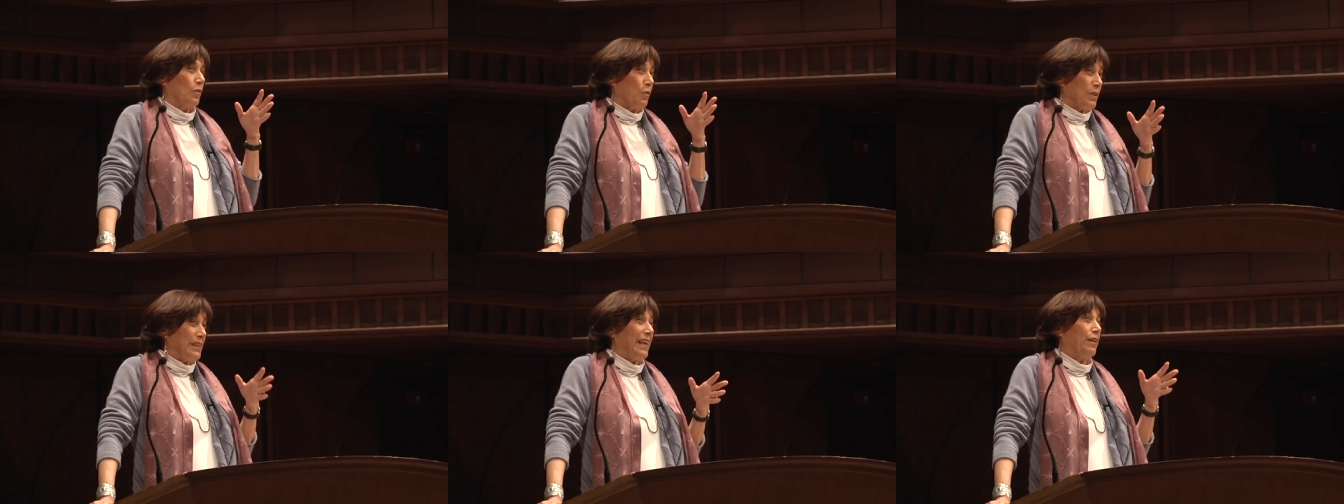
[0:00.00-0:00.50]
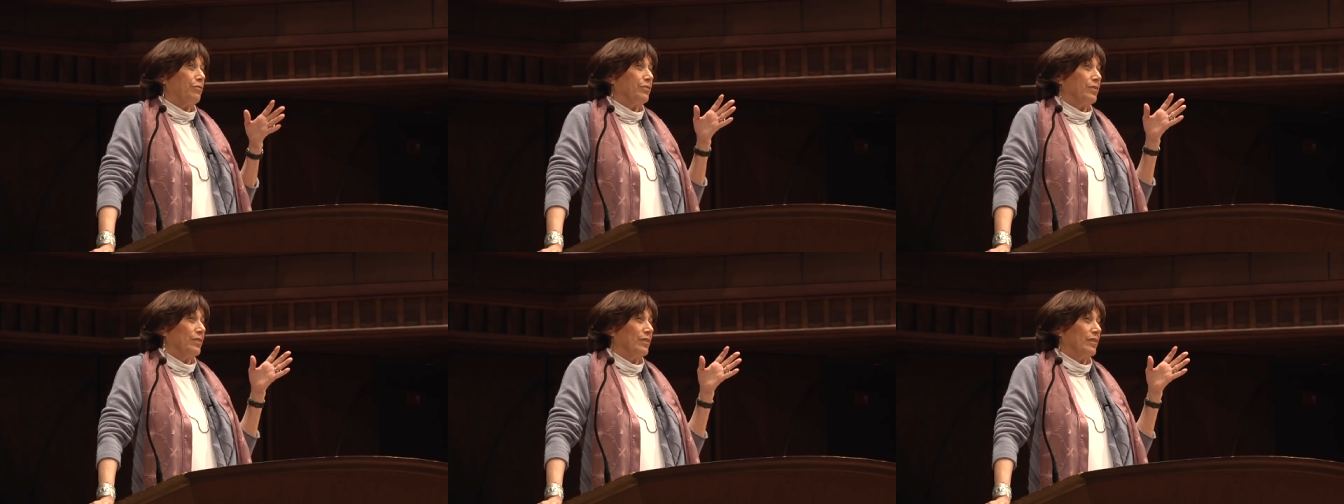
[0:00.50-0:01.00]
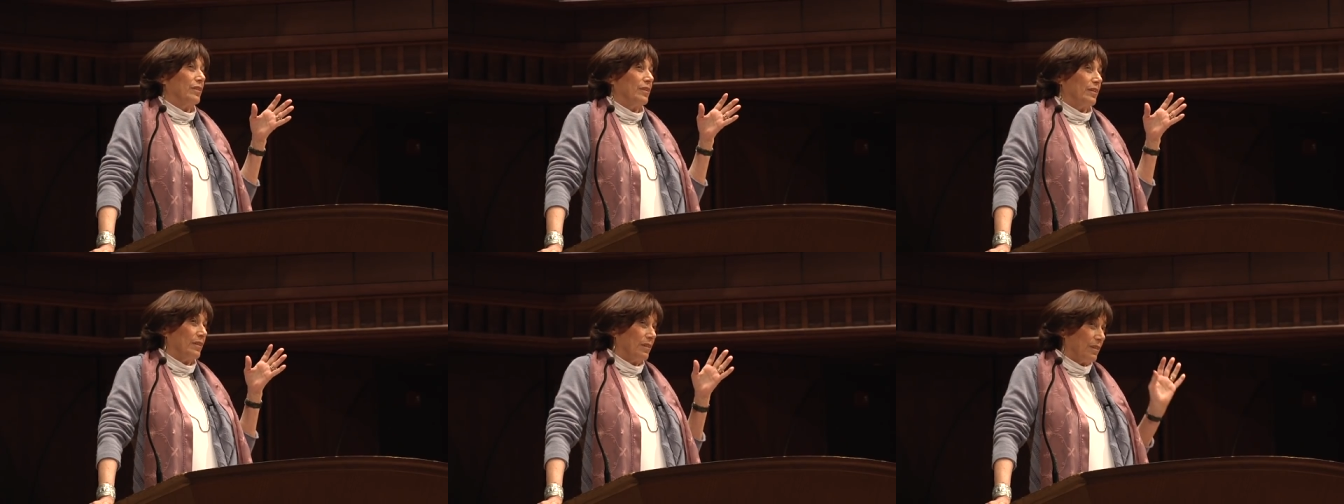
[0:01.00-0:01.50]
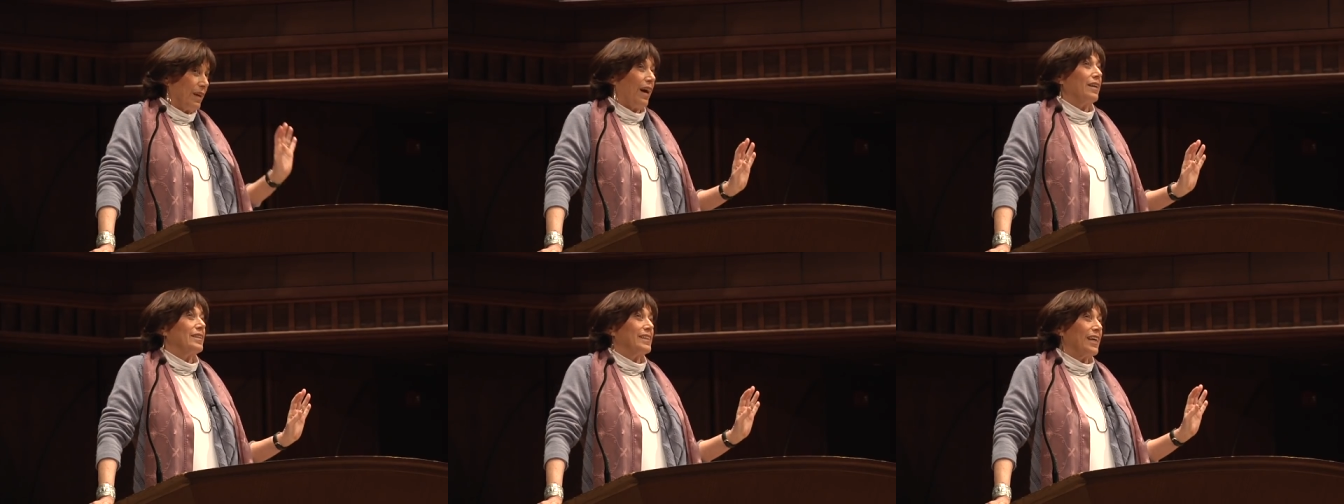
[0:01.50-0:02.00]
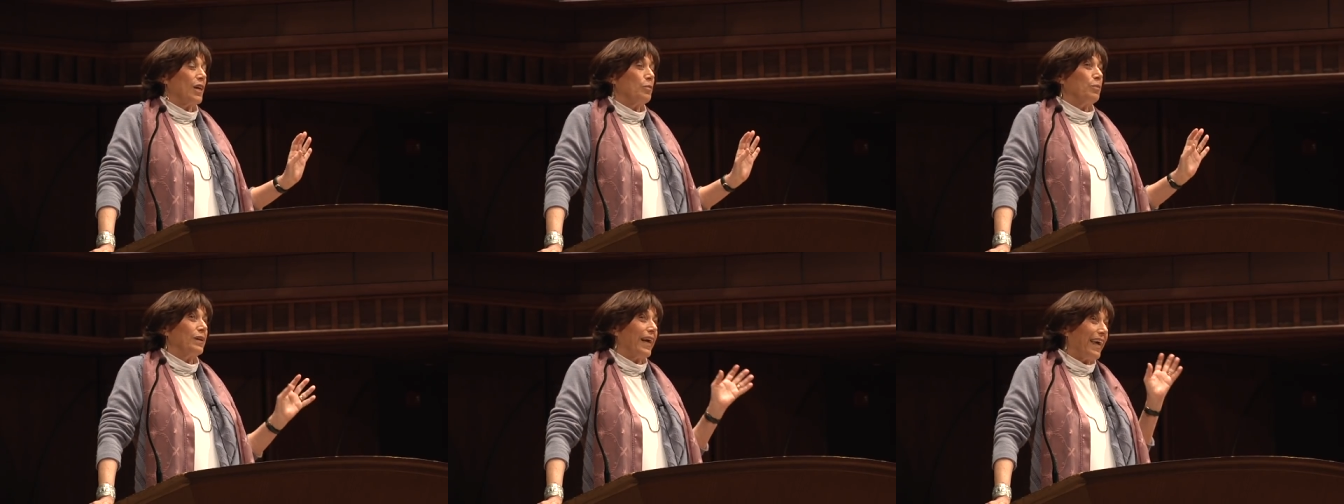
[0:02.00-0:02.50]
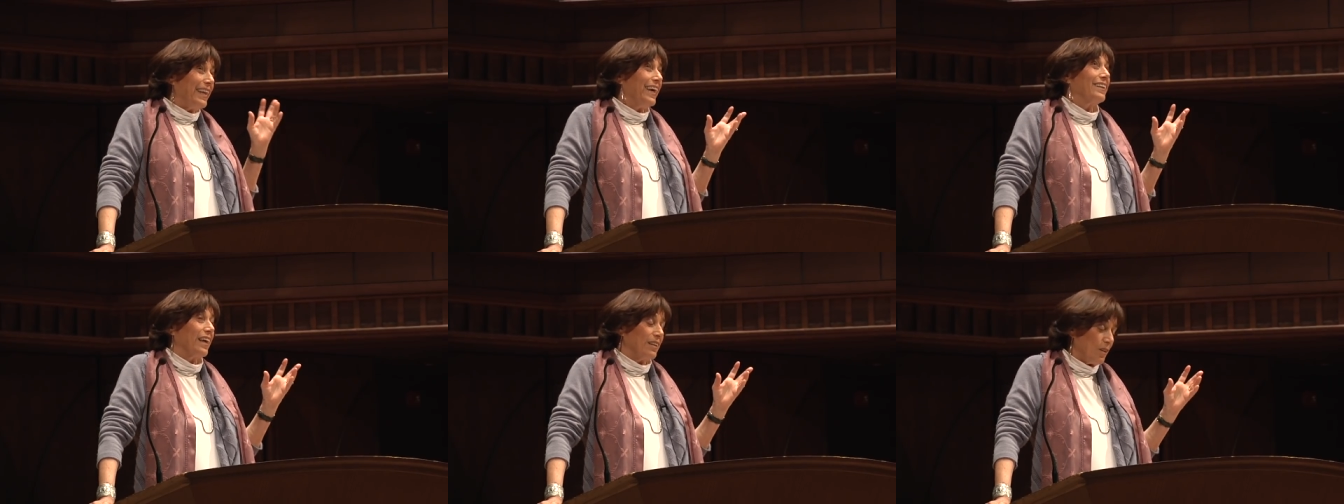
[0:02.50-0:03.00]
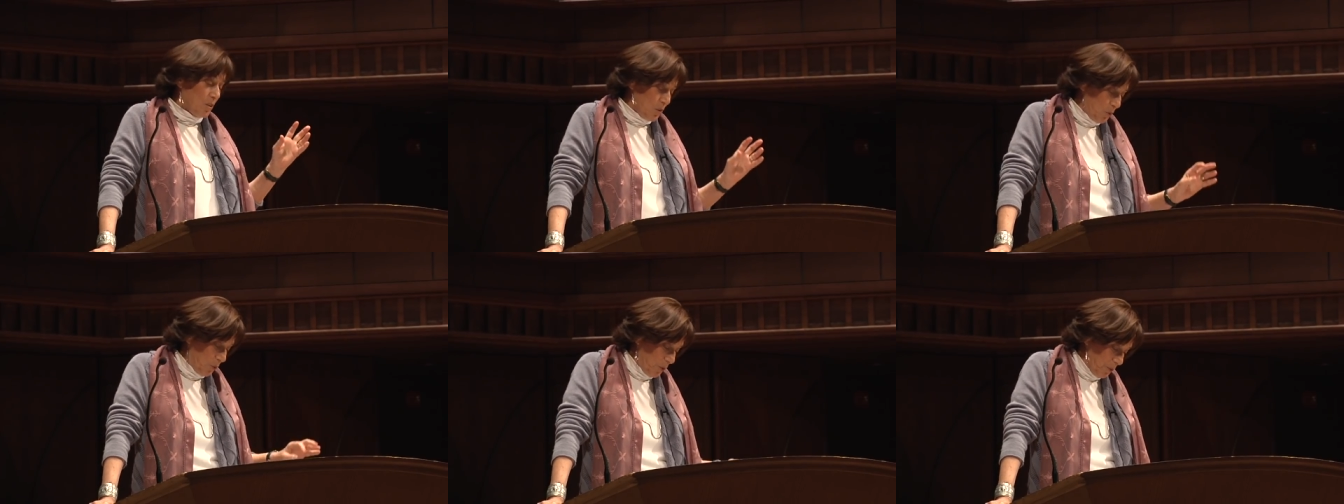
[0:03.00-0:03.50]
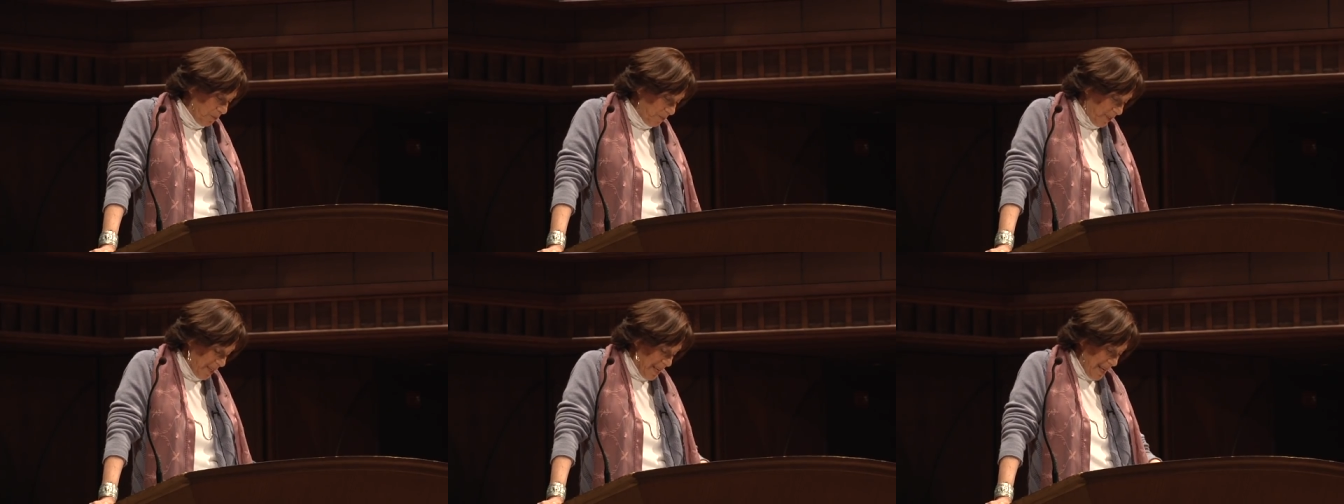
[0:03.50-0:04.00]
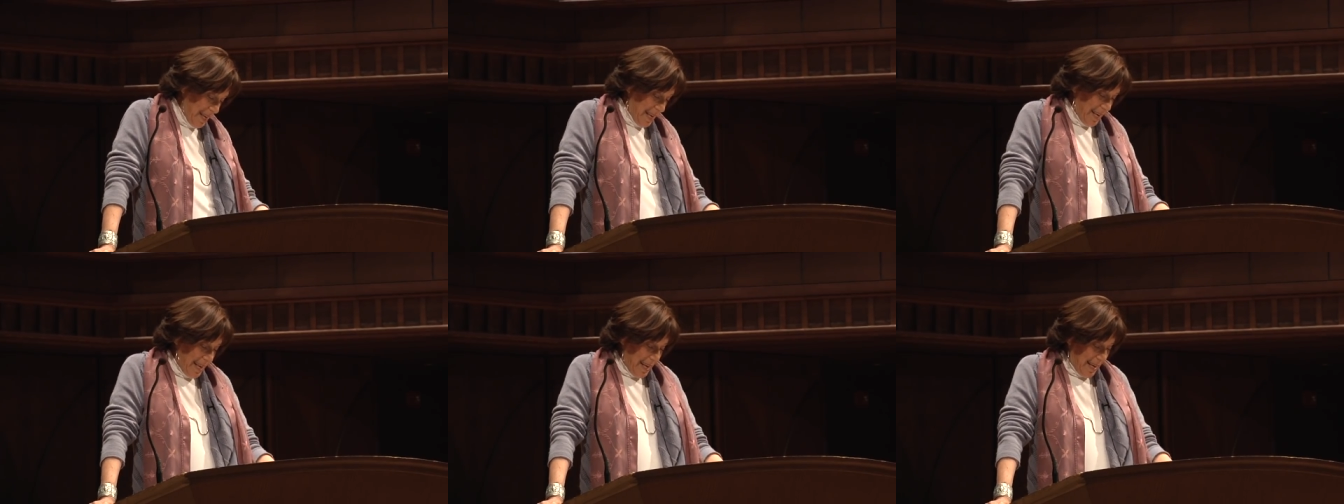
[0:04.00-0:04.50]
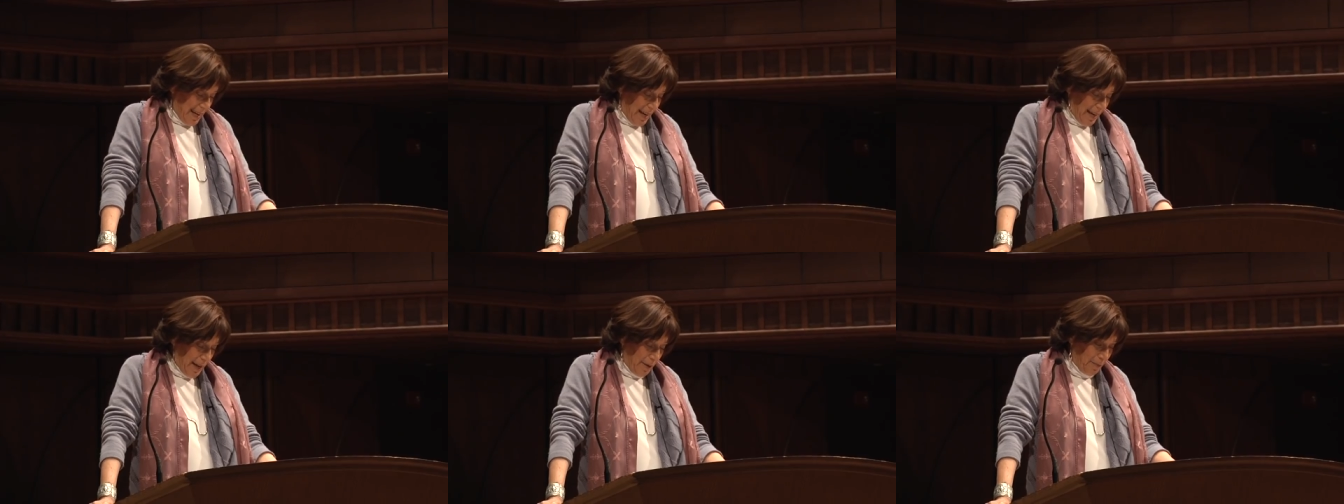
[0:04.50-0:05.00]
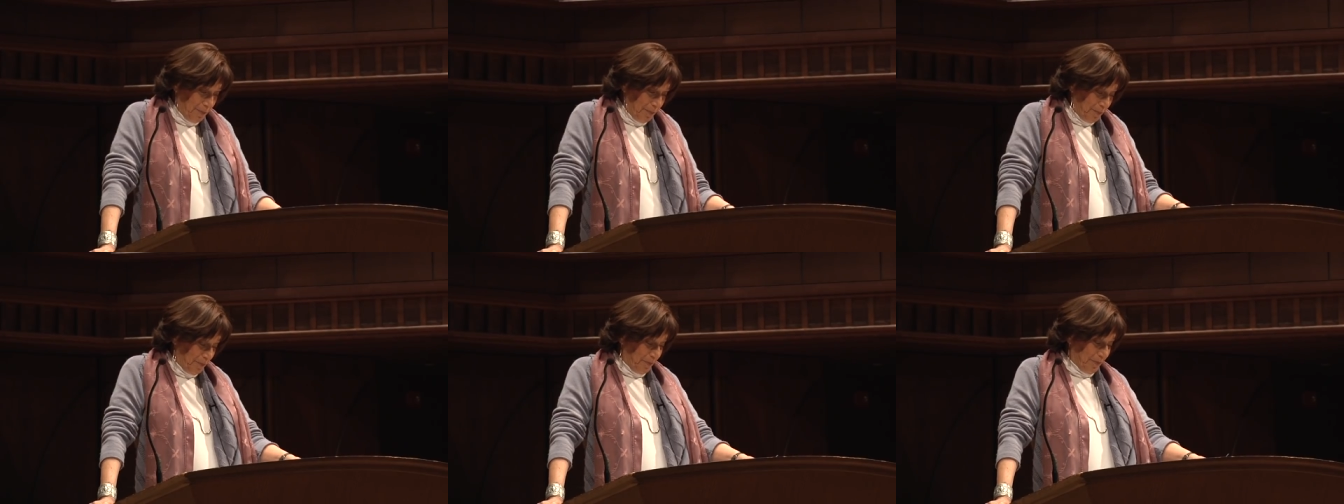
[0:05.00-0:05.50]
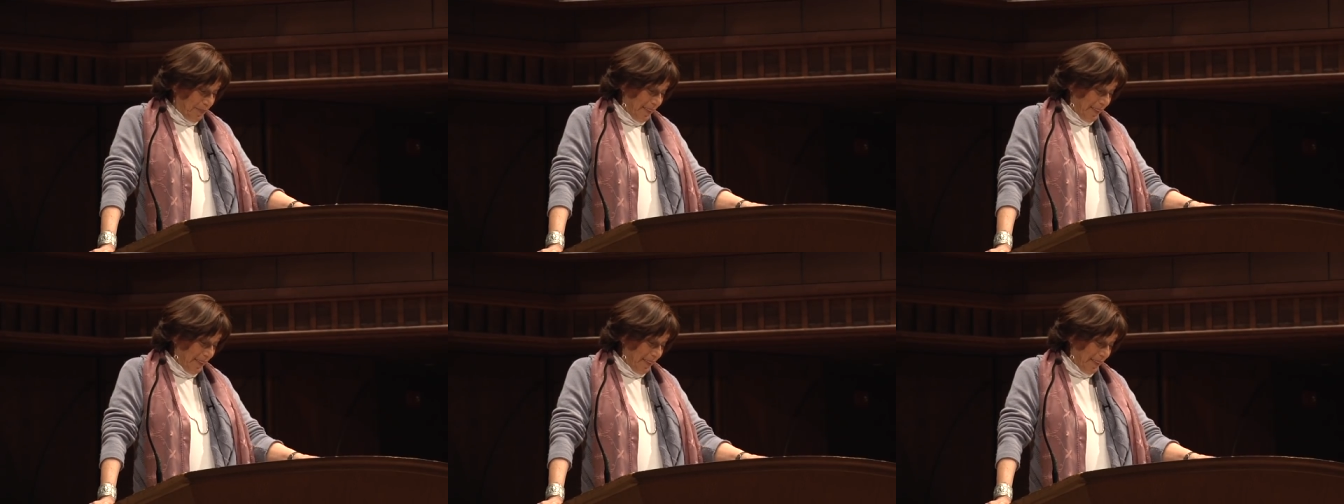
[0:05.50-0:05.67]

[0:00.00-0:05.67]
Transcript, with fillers: was left unsayable and yet understood. Um,